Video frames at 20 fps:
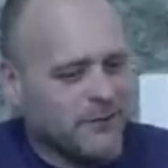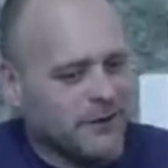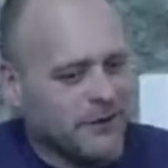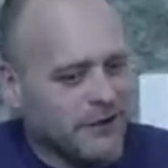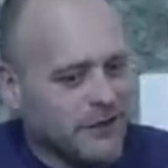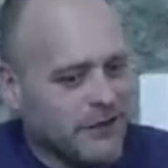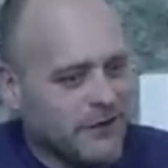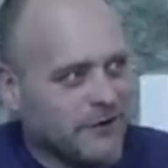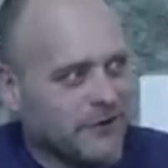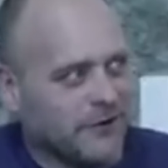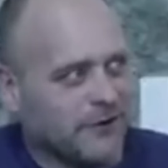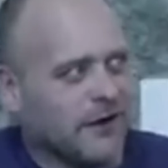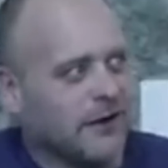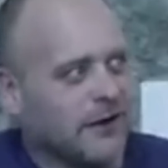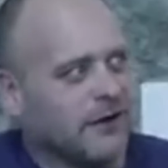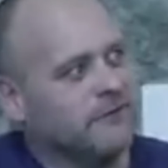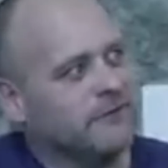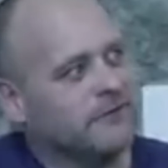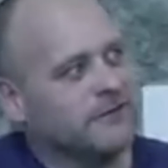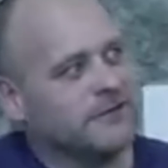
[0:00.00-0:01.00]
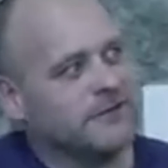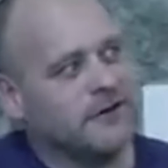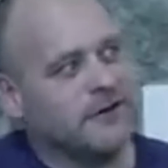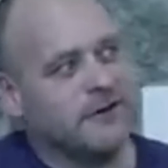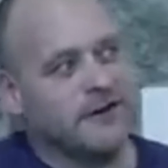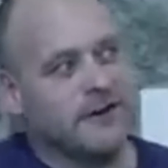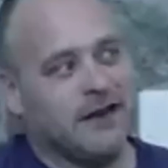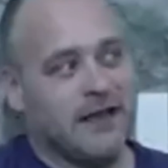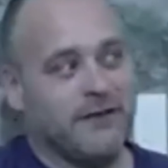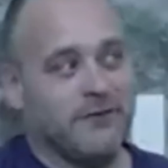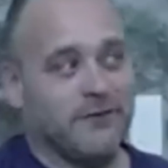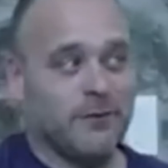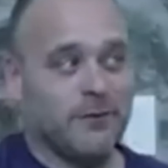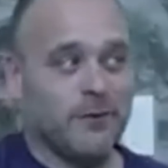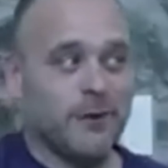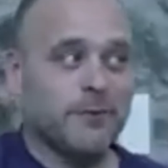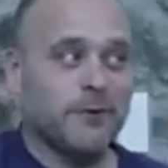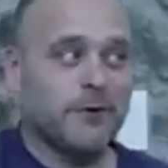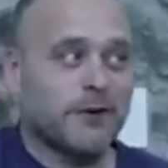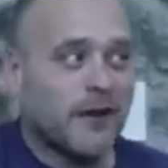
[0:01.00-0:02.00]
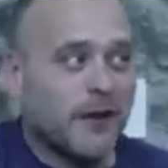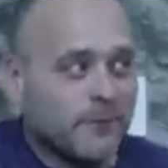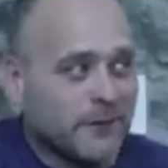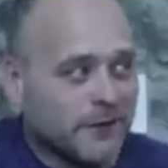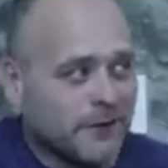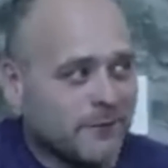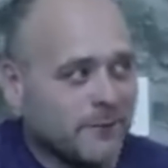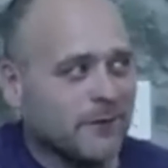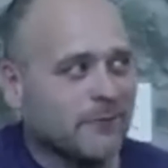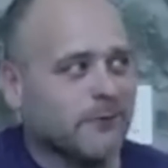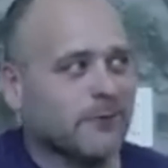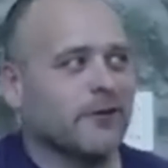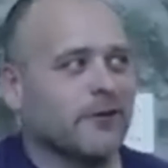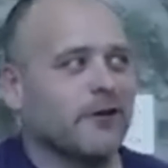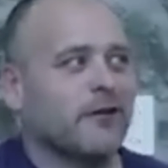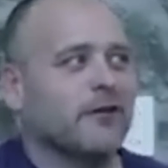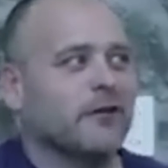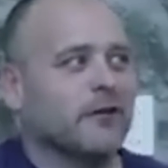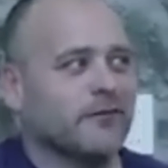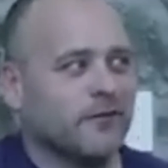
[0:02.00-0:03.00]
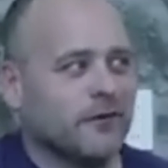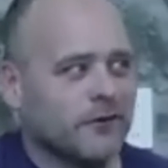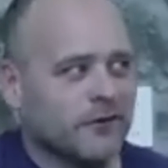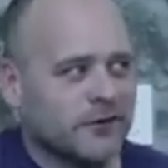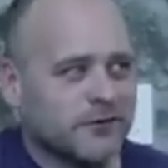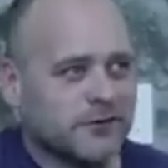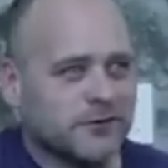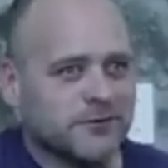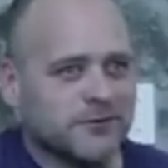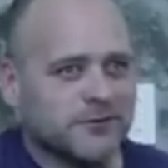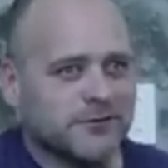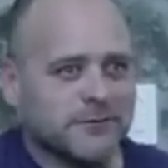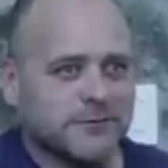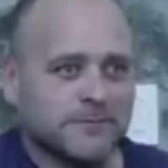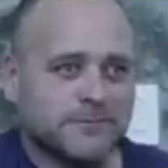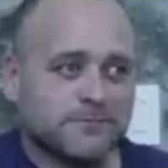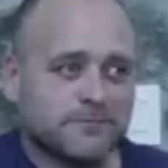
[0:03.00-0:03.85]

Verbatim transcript: a leader and started having people coming to me with all of their issues.